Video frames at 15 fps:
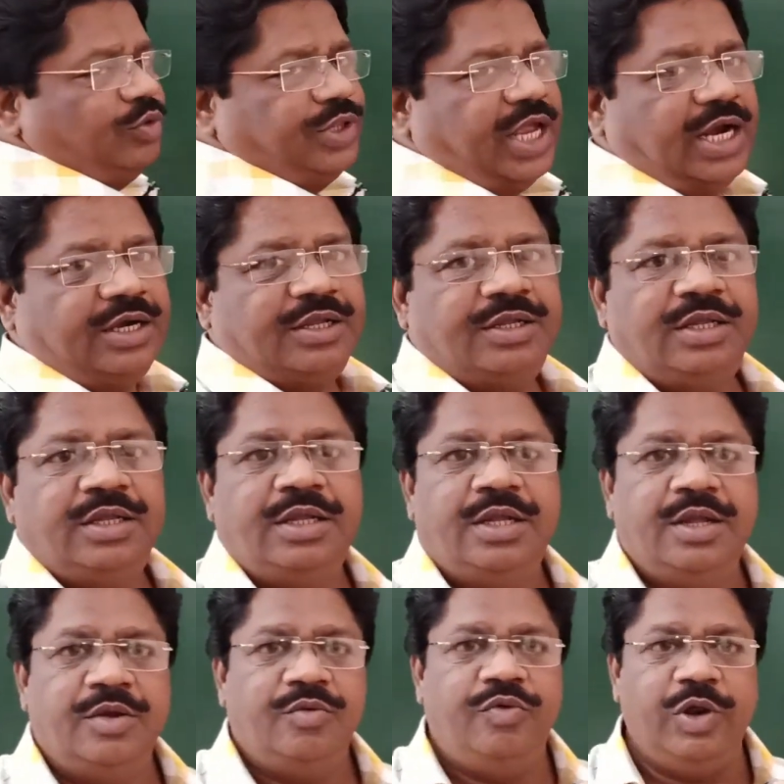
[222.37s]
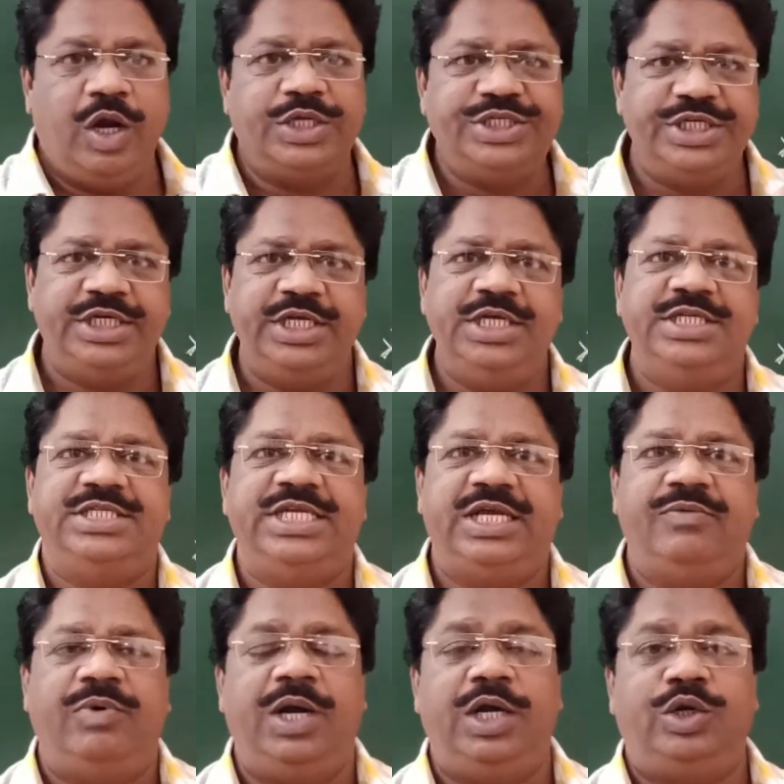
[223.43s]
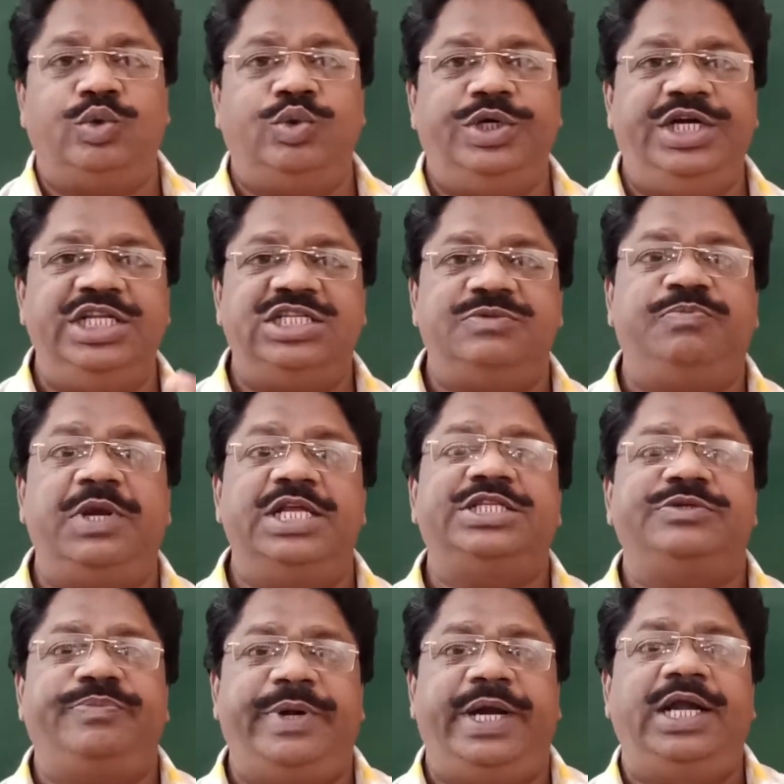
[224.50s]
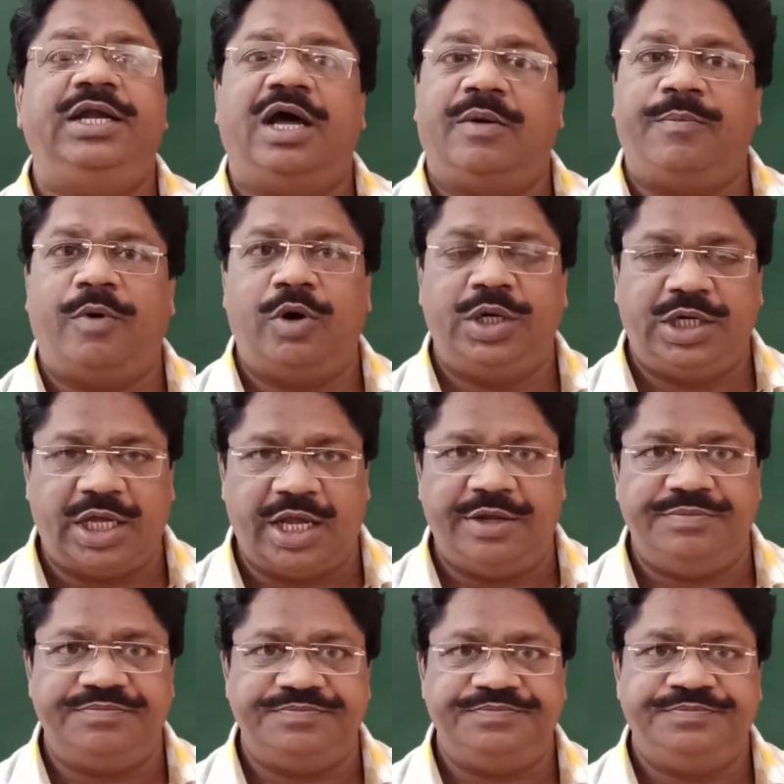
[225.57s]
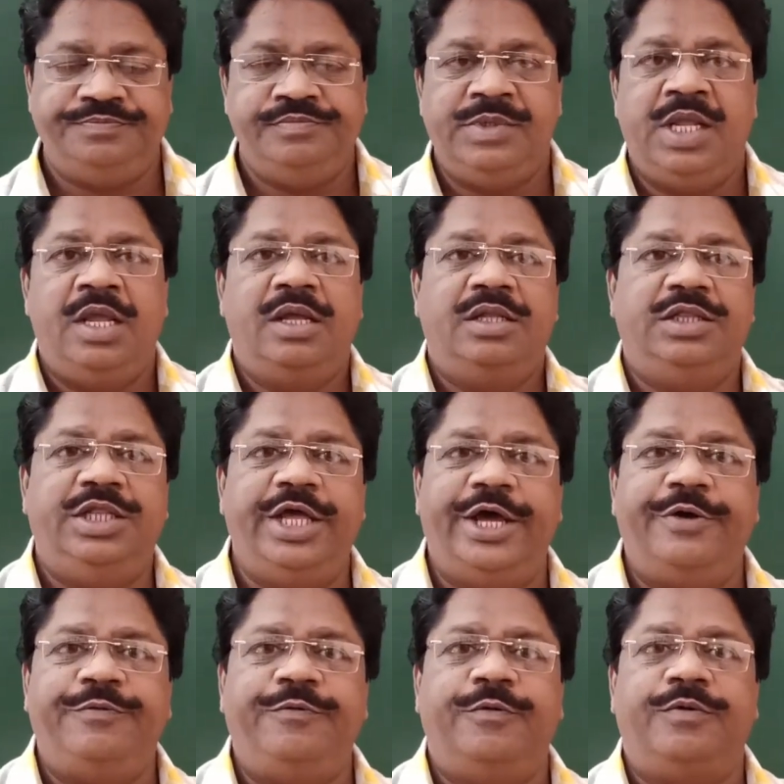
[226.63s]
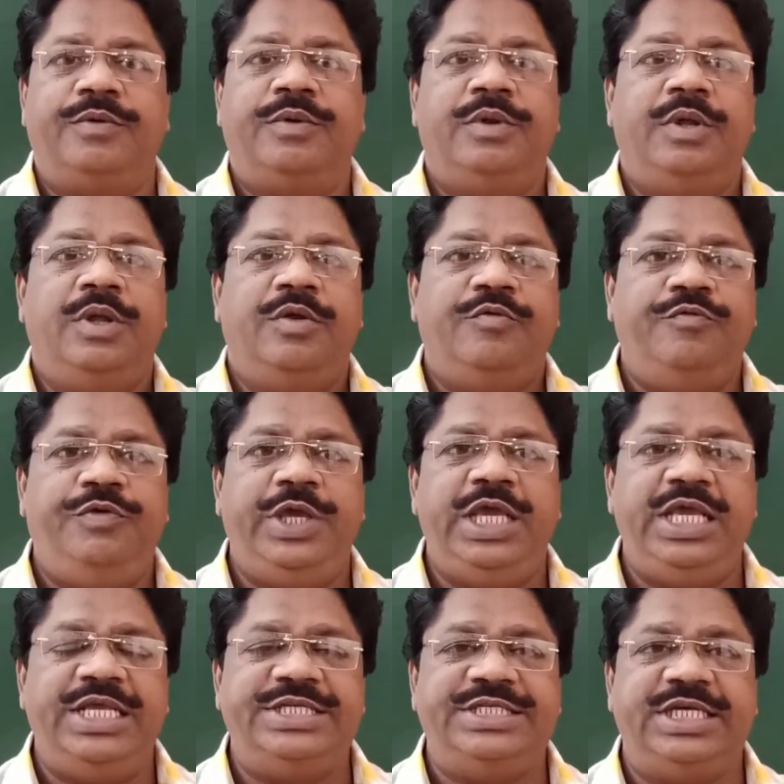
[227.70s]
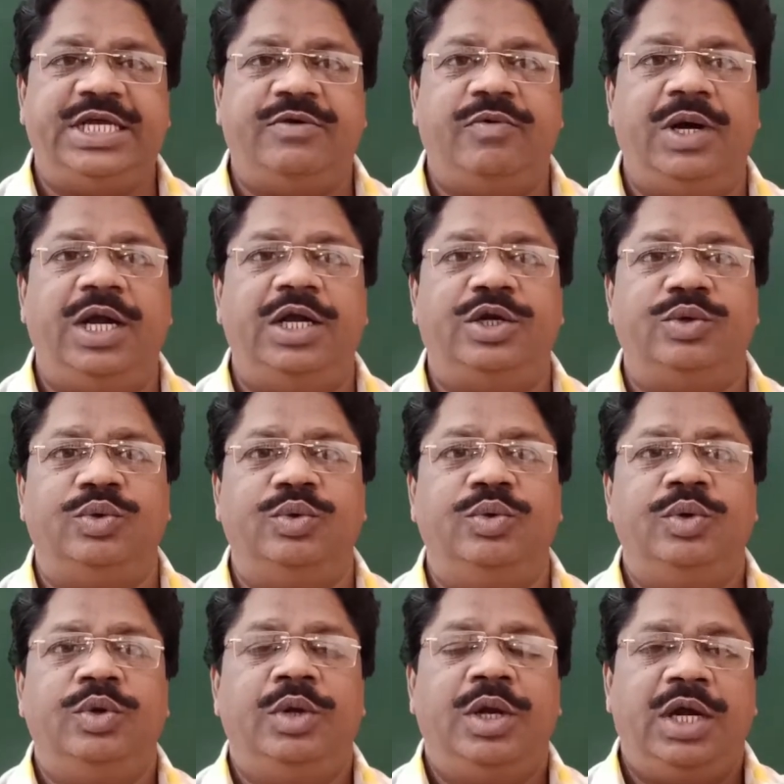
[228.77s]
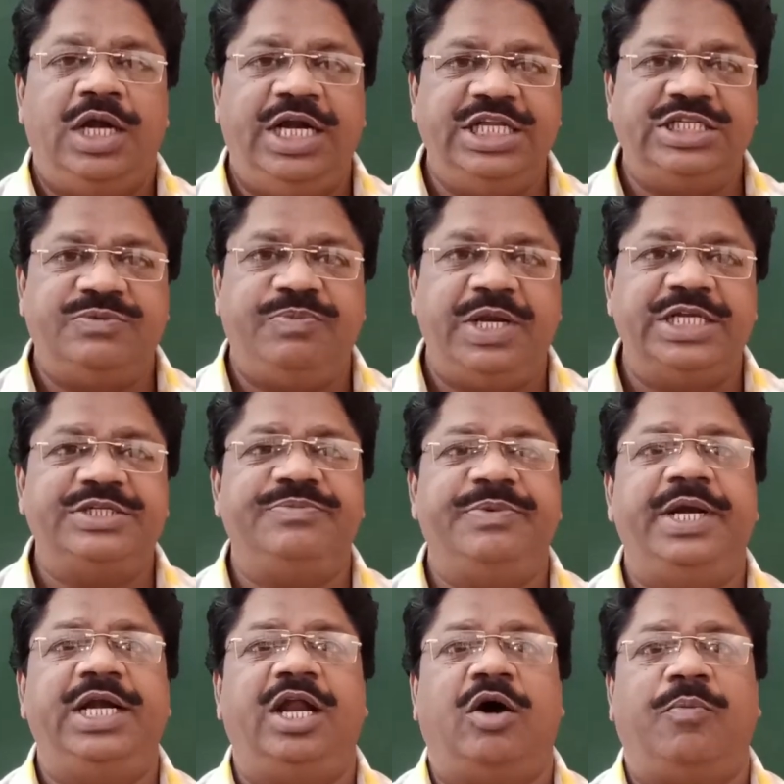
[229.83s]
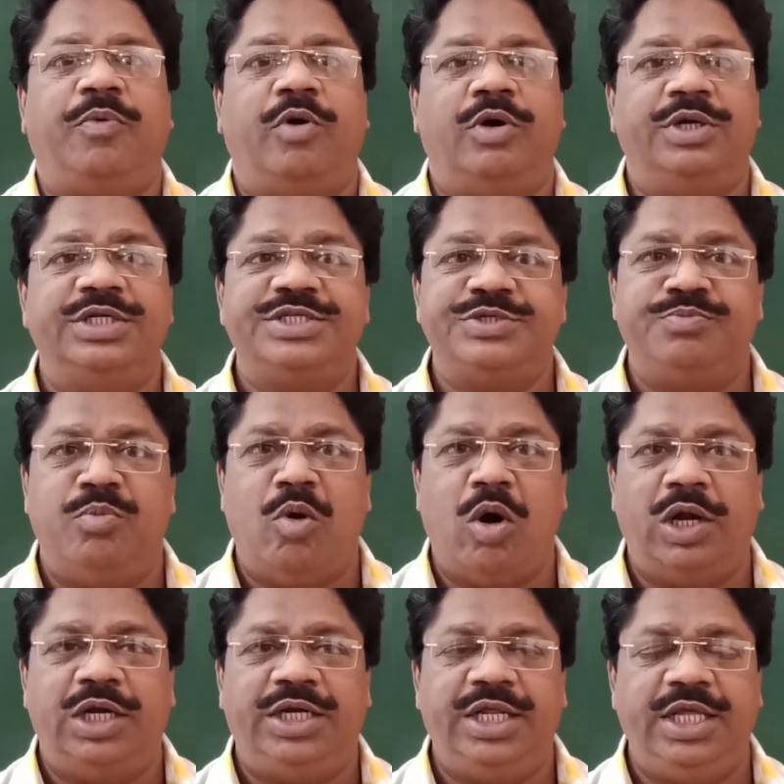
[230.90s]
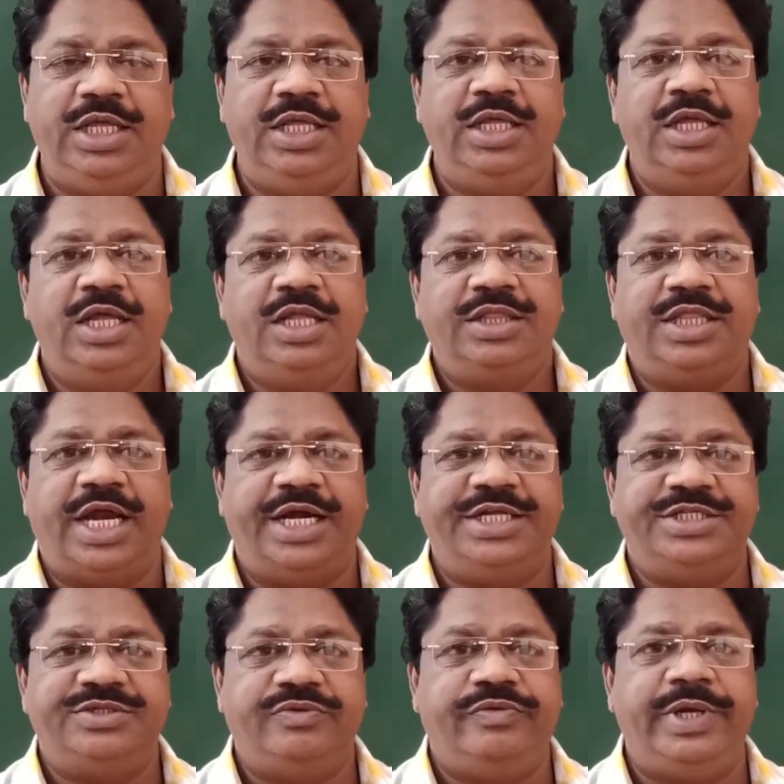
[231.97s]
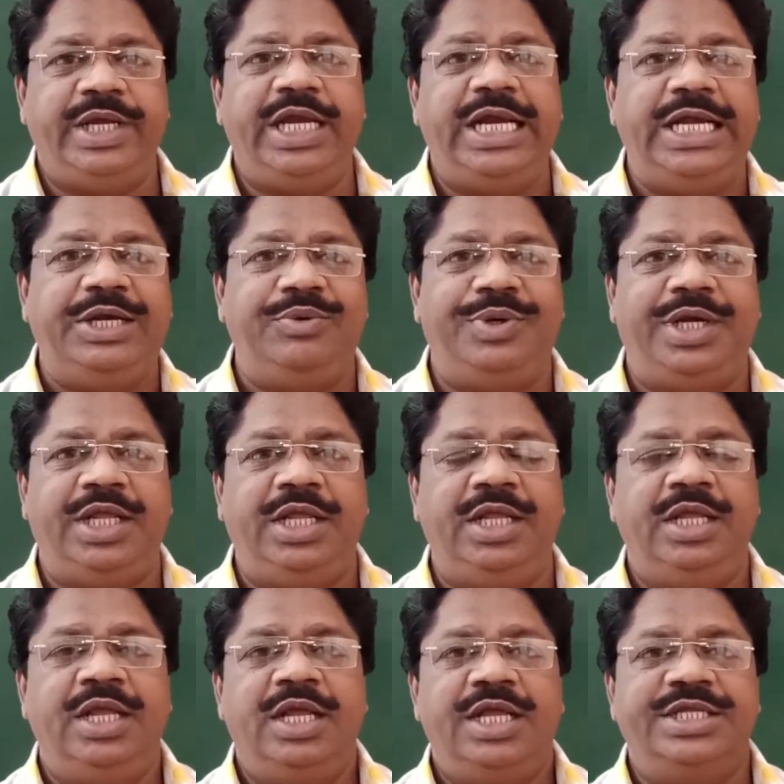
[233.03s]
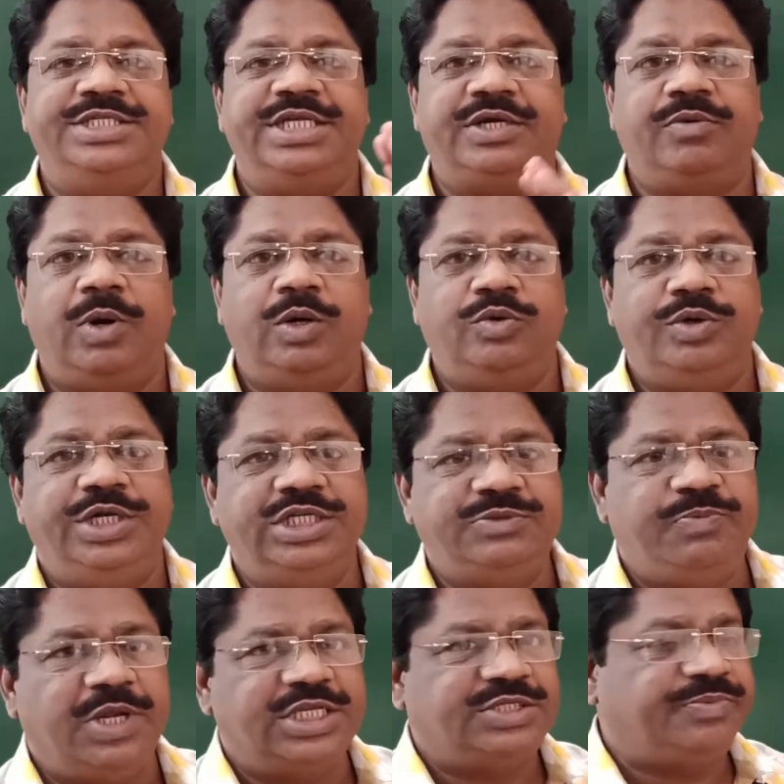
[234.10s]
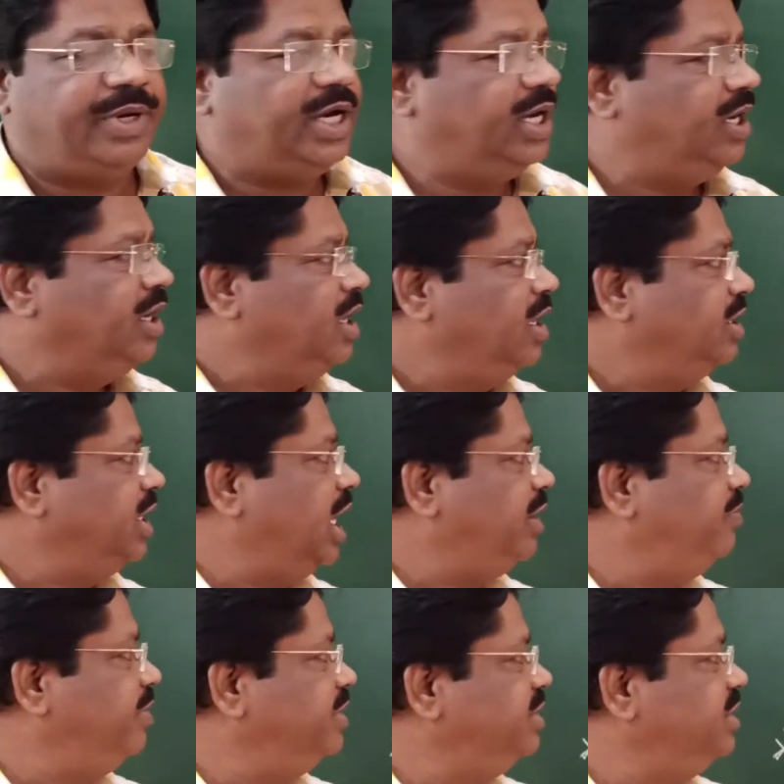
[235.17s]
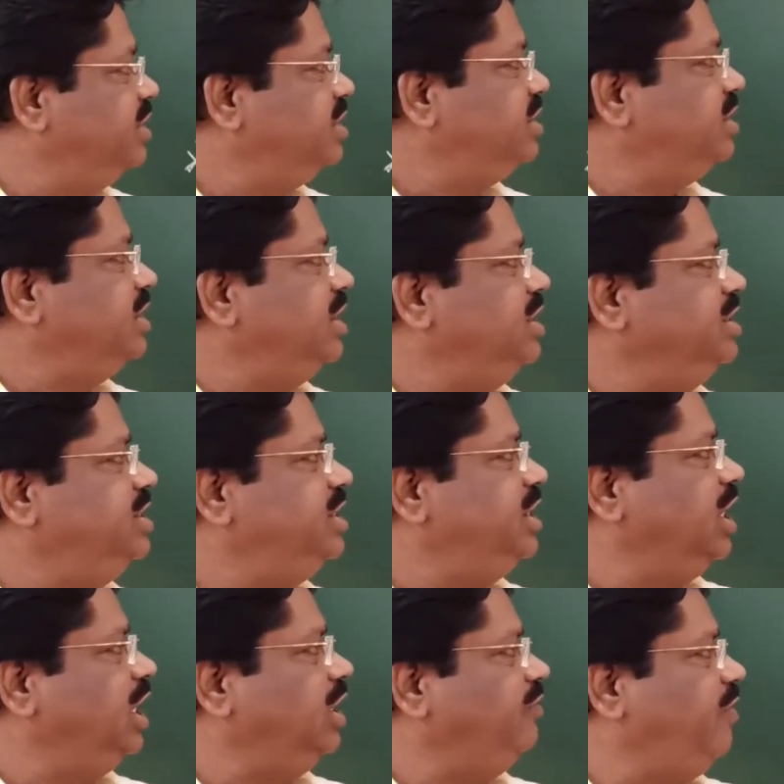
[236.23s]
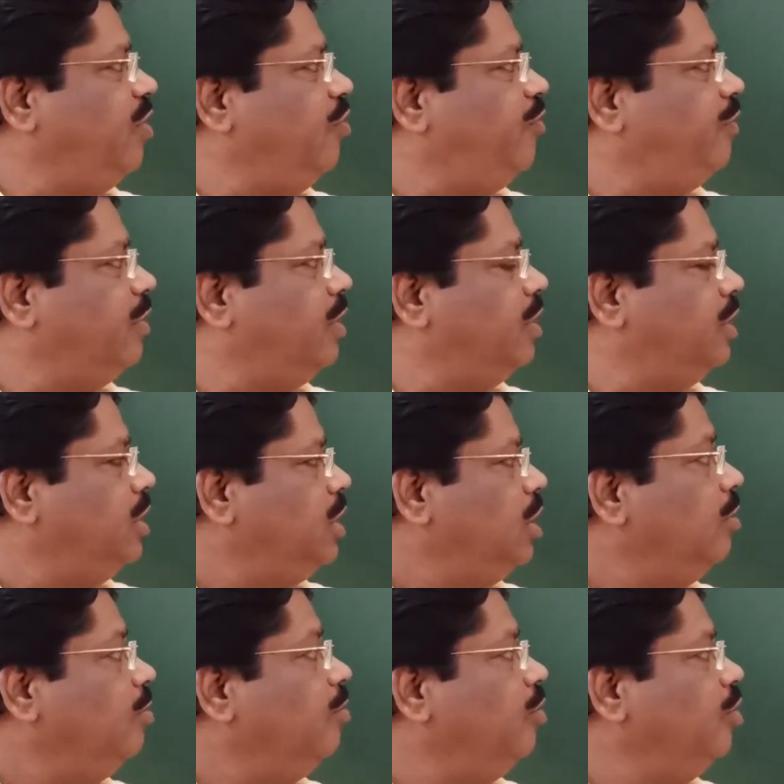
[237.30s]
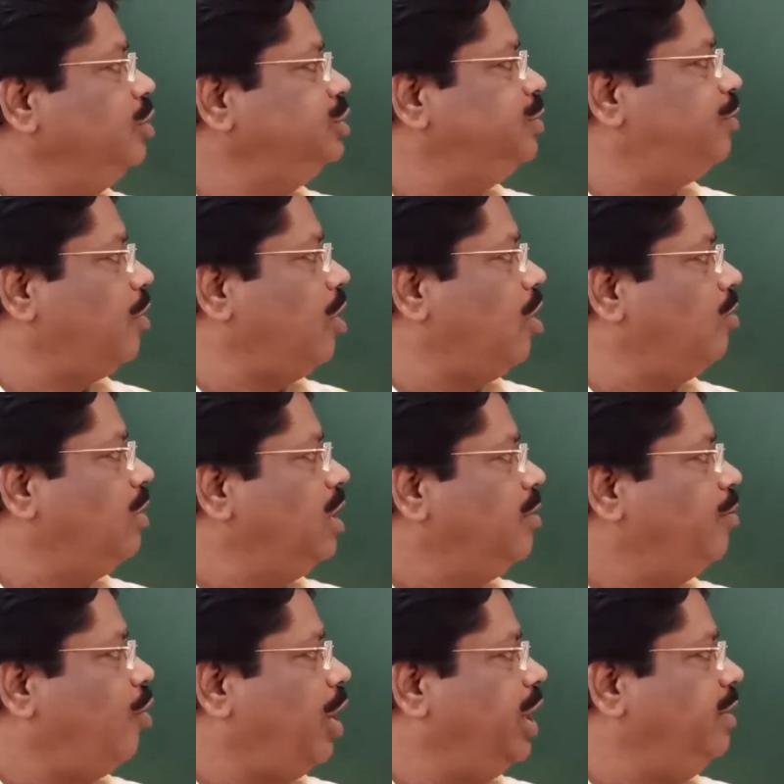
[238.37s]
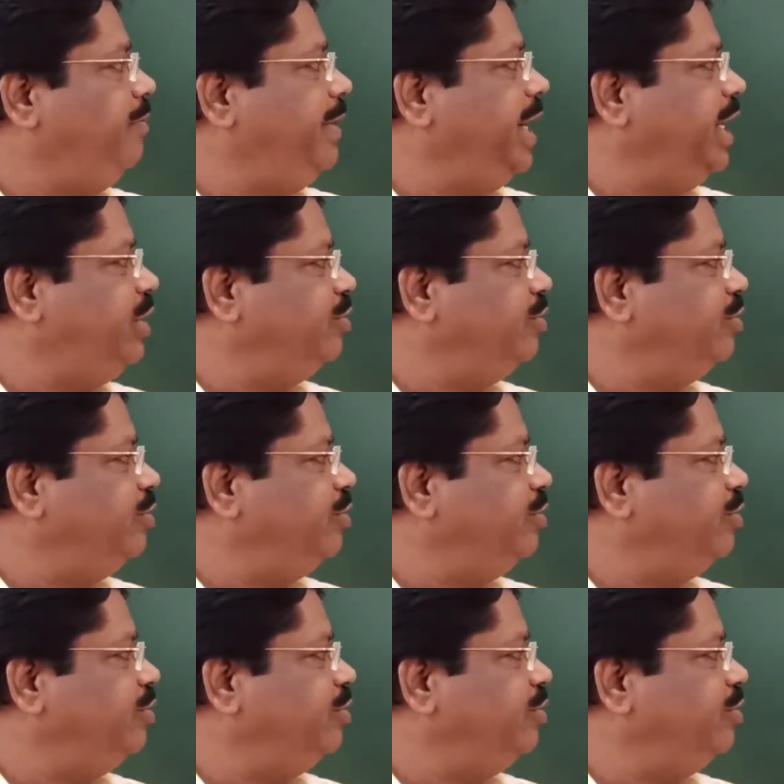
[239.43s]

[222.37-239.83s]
know that velocity is equal to displacement upon time. Therefore, V is equal to displacement upon small t, that is V into t is equal to displacement. That means this incident wavefront moves from point B